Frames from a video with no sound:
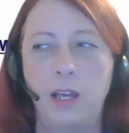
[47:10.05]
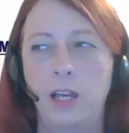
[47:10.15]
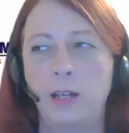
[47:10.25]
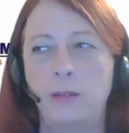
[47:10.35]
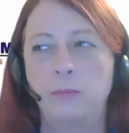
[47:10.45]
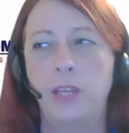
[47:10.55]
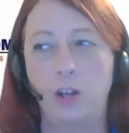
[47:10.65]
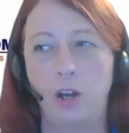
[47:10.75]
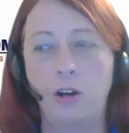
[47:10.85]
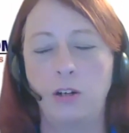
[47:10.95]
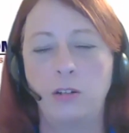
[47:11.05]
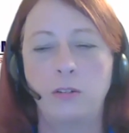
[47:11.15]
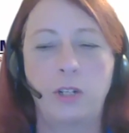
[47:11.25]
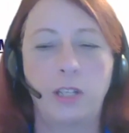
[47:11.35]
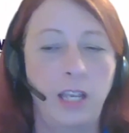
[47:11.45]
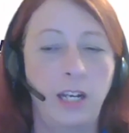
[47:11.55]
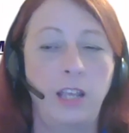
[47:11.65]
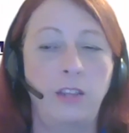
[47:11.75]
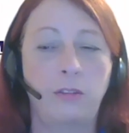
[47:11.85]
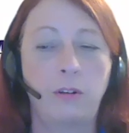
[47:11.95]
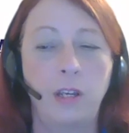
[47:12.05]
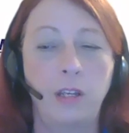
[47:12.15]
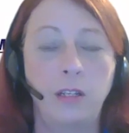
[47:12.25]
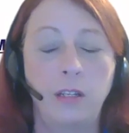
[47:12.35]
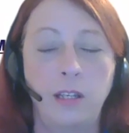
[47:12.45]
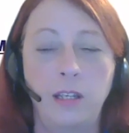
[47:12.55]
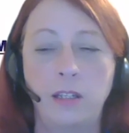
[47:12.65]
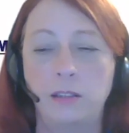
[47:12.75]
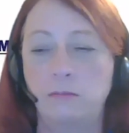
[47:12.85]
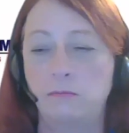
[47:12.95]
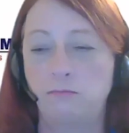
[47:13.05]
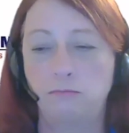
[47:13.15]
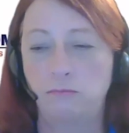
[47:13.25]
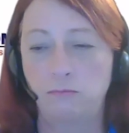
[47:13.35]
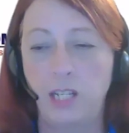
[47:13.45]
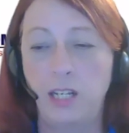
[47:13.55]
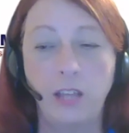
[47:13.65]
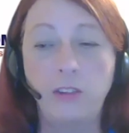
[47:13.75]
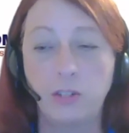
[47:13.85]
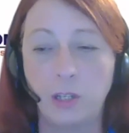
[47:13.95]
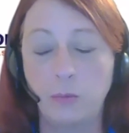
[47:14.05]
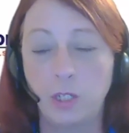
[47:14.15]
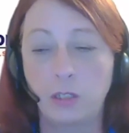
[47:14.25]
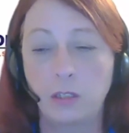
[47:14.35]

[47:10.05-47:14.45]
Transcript: um, in art or K to eighth grade in any other subject.